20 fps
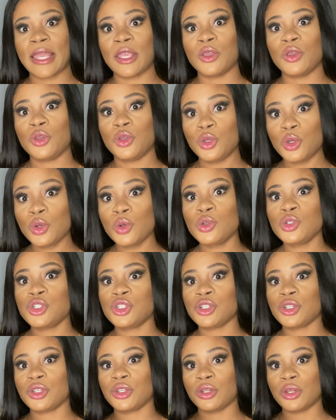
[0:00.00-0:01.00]
you
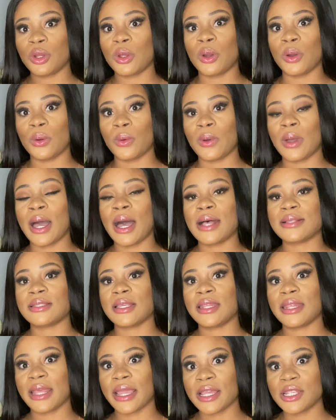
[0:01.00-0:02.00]
should know as a
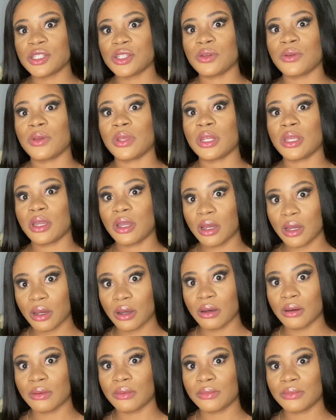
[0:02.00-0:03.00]
Nigerian
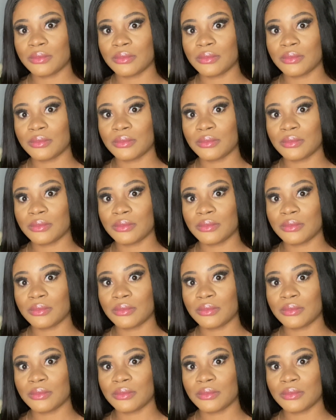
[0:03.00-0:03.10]
girl